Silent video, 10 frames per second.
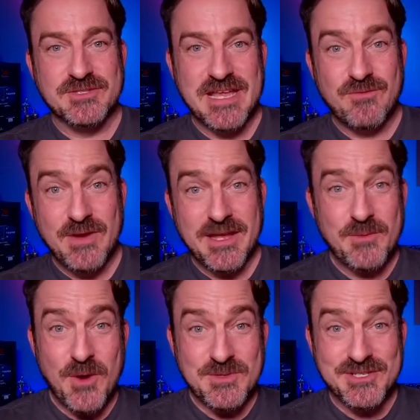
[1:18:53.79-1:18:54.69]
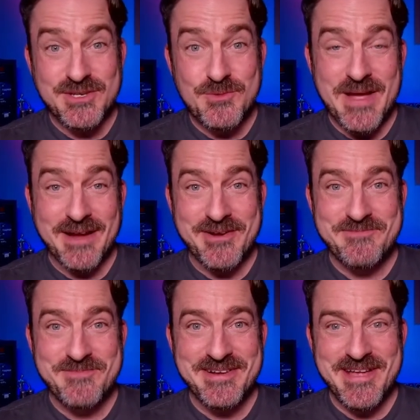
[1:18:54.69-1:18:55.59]
safe weekend. We hope to see you back
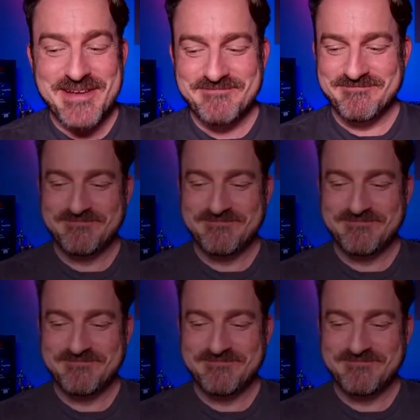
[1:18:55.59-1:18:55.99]
on Monday.